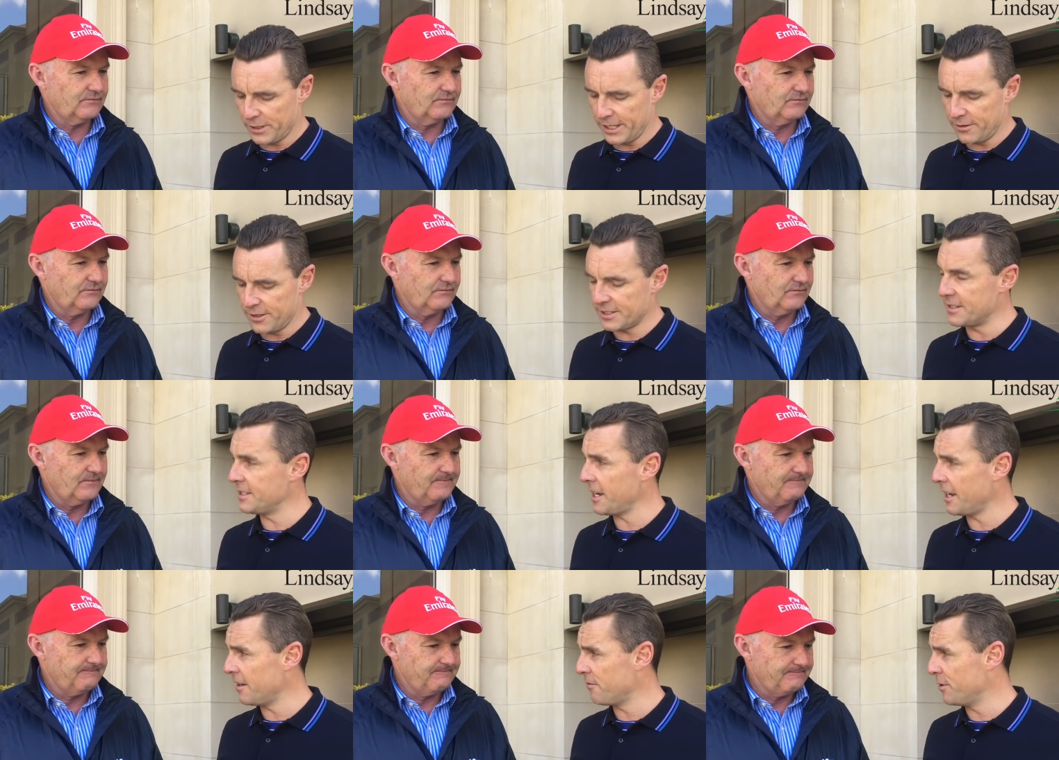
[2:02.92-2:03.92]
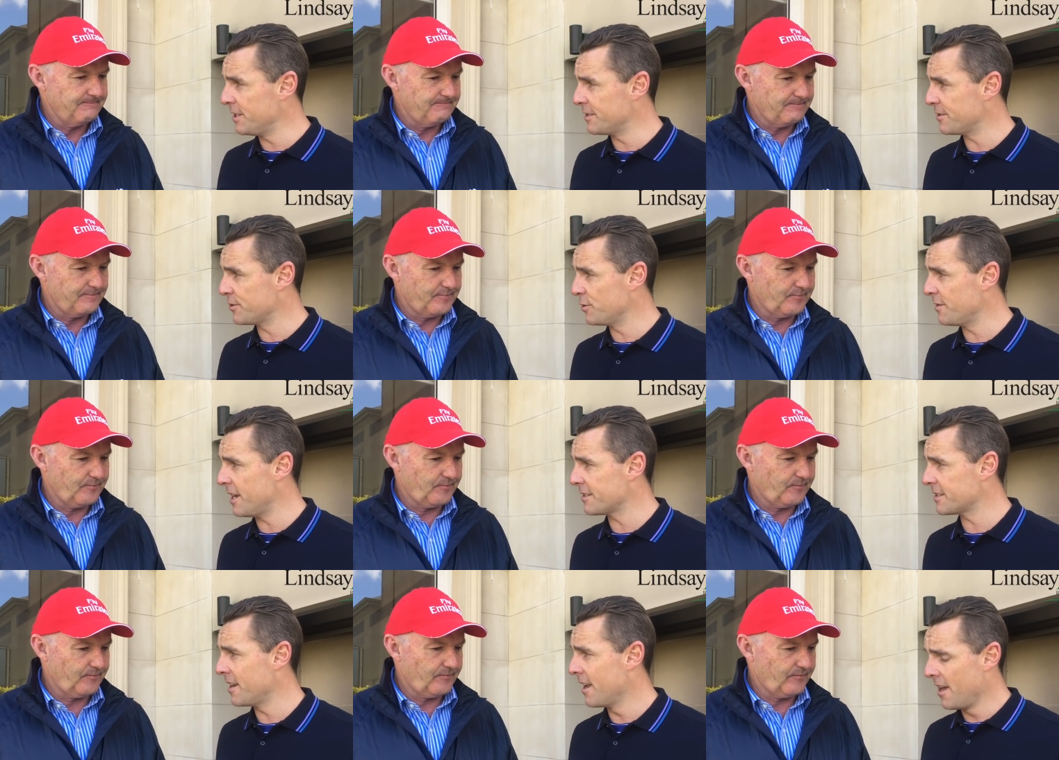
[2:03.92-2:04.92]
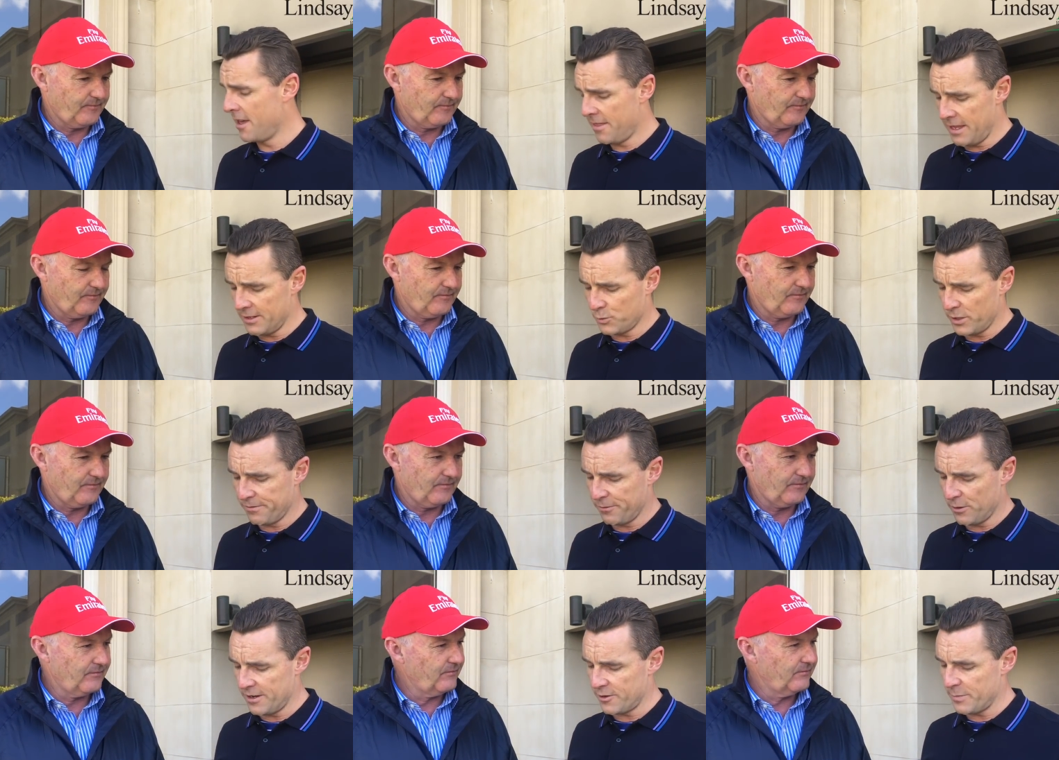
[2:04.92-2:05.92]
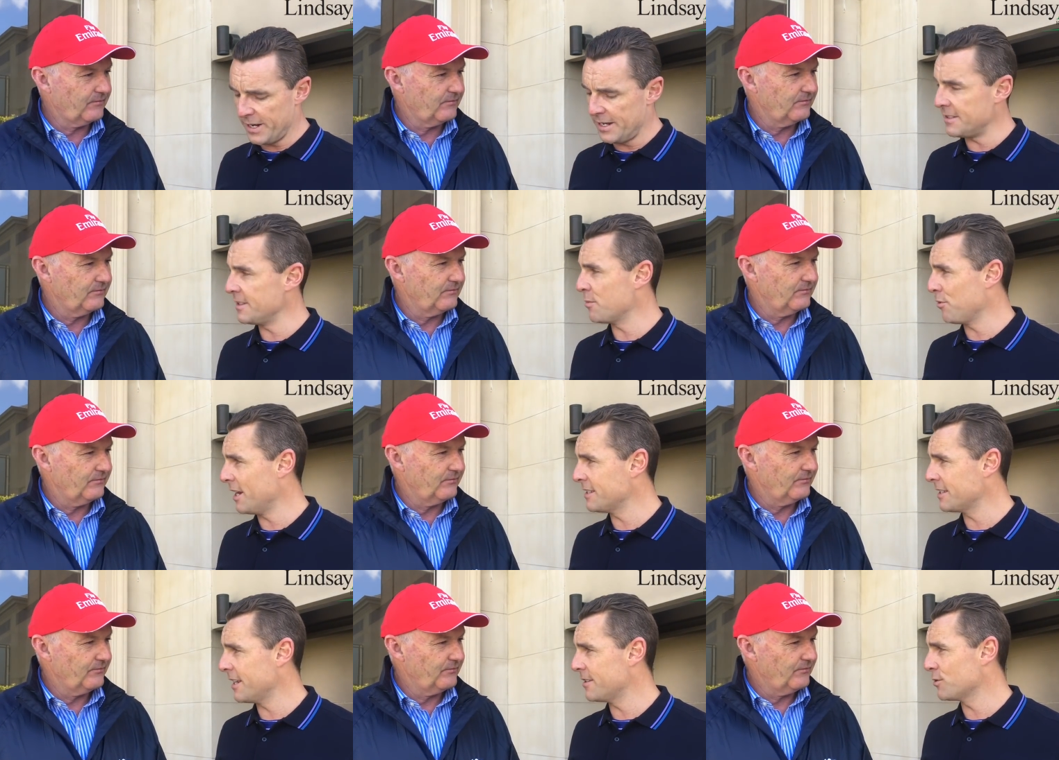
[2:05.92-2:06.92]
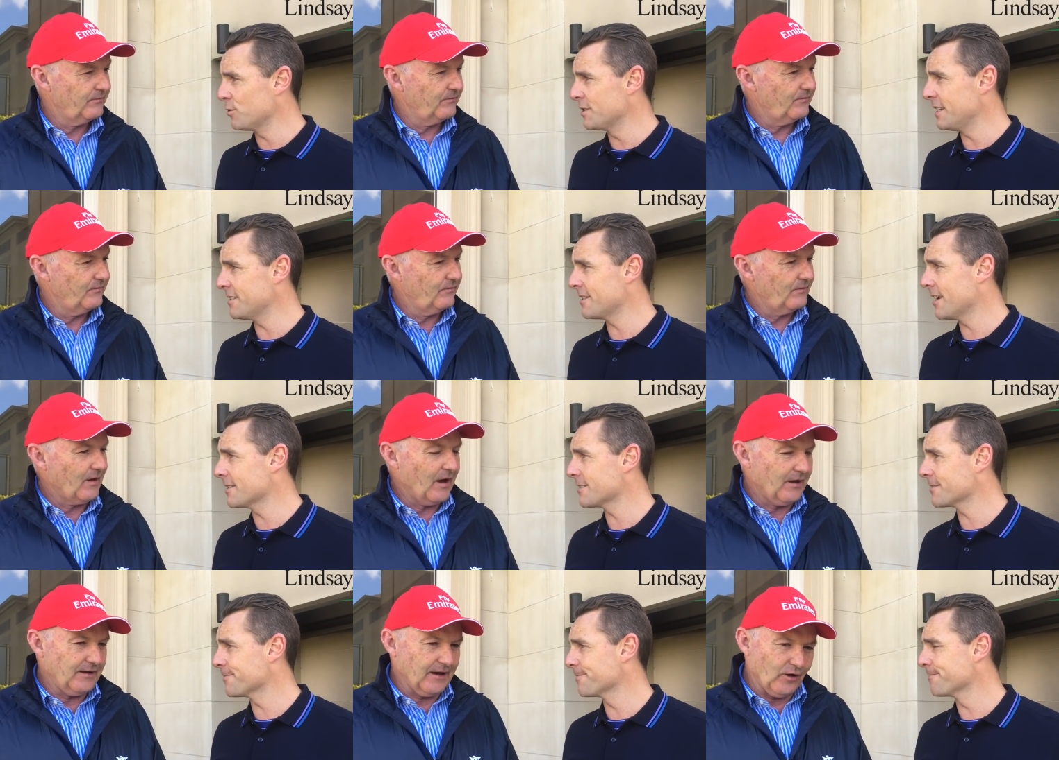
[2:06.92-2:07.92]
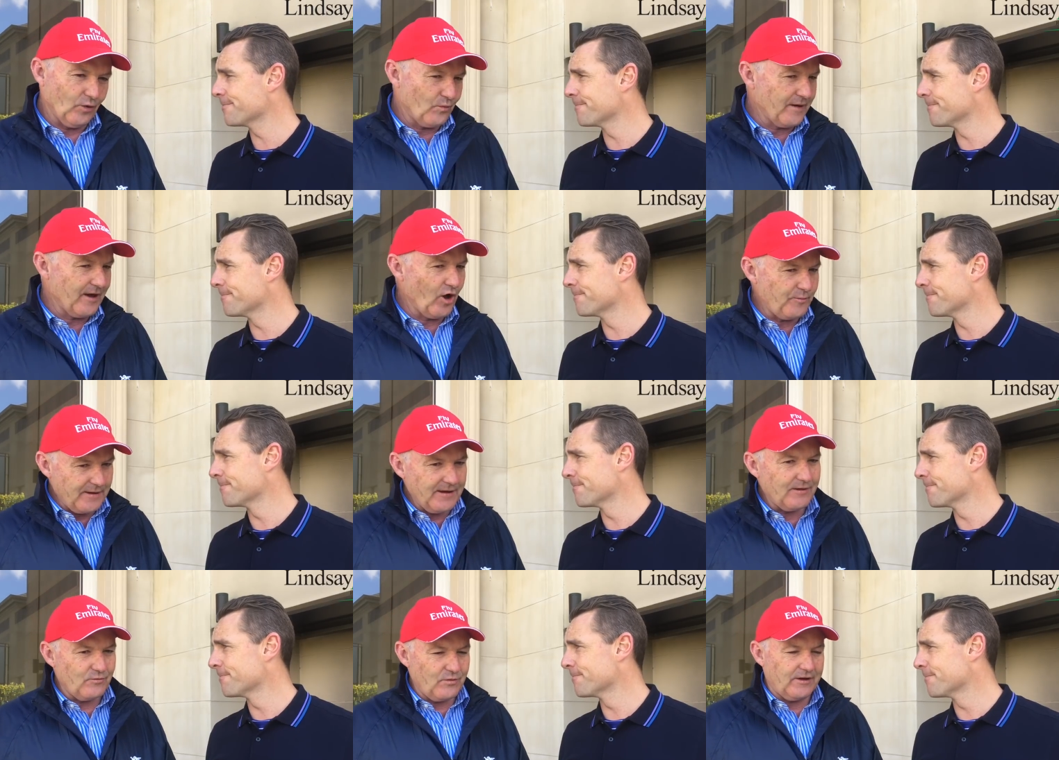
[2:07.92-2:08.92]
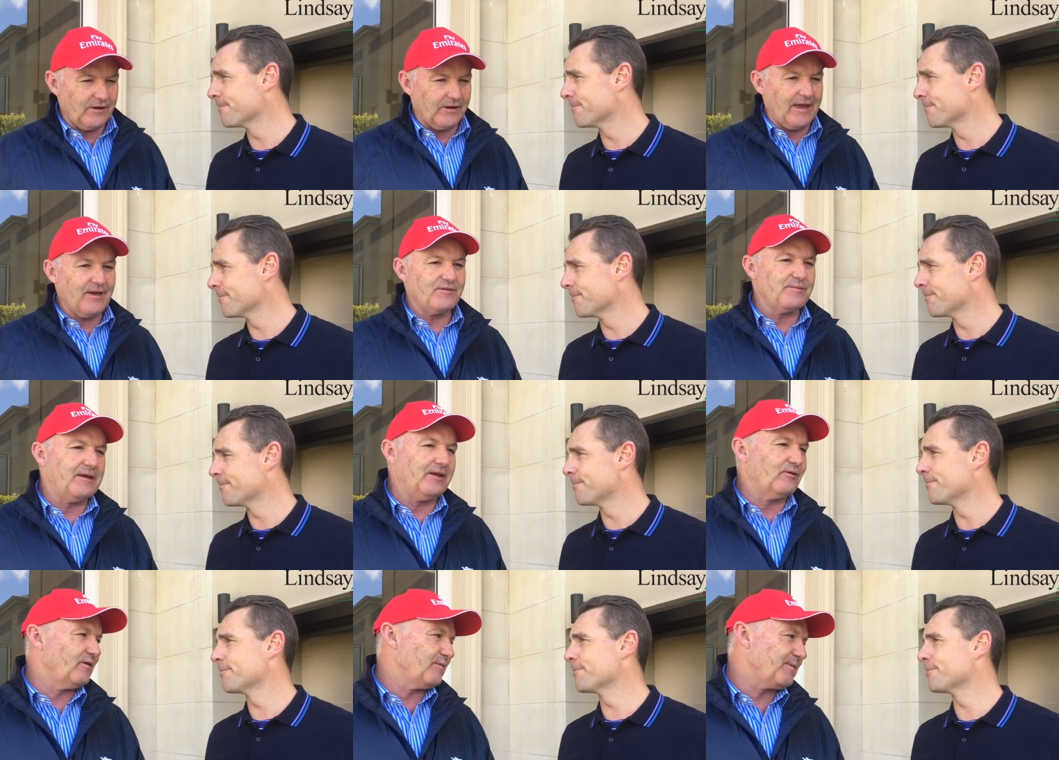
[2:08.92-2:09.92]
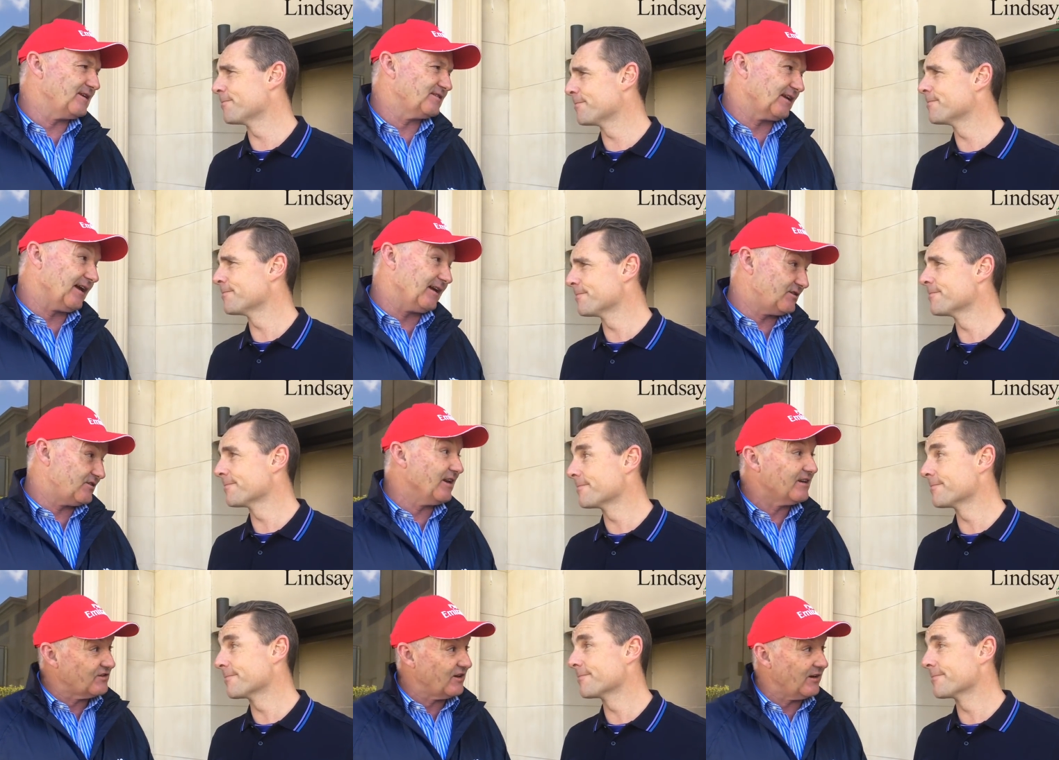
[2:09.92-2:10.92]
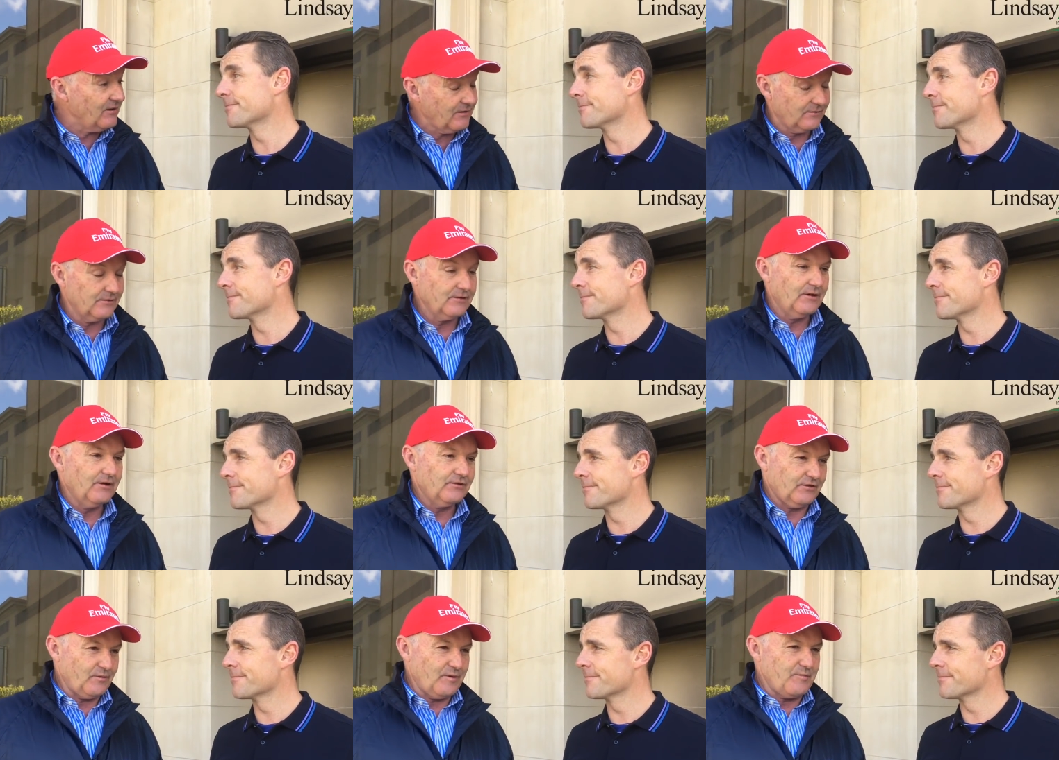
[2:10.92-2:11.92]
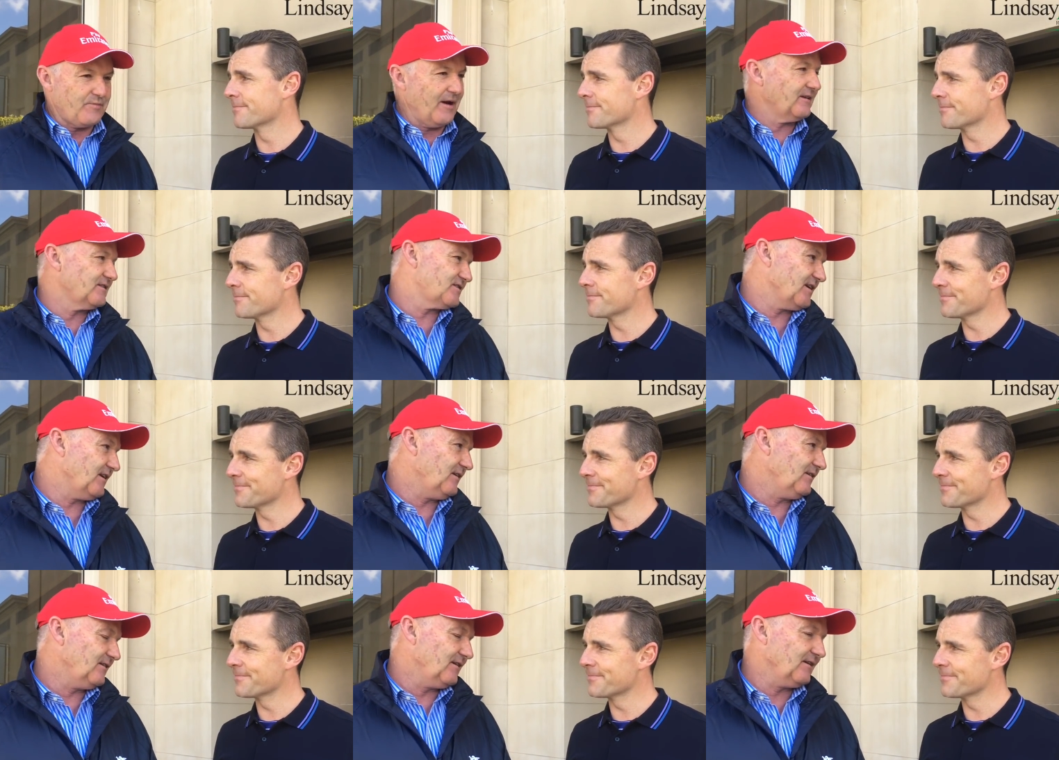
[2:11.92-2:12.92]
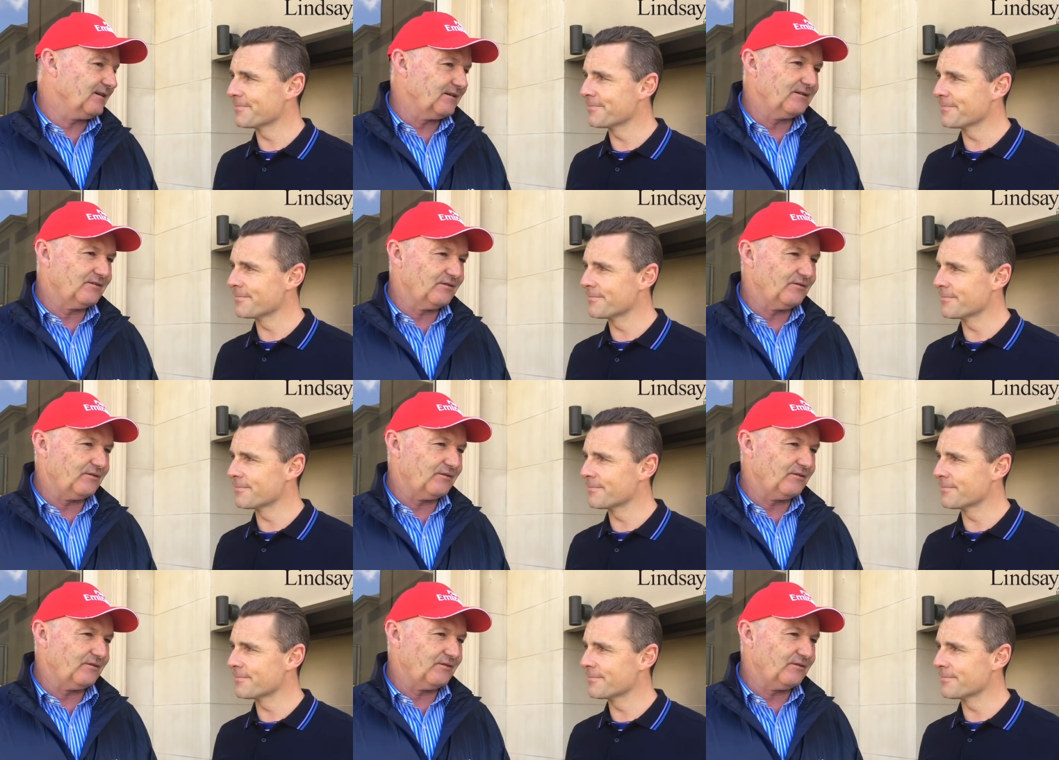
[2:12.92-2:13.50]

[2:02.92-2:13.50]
Speaker 1: kilos, consecutive wins at 2000, then 2400 metres in the place his all 10 starts.
Speaker 2: Yeah, look, we're hoping we're going to have him here on the big stage next year. So we're practicing uh,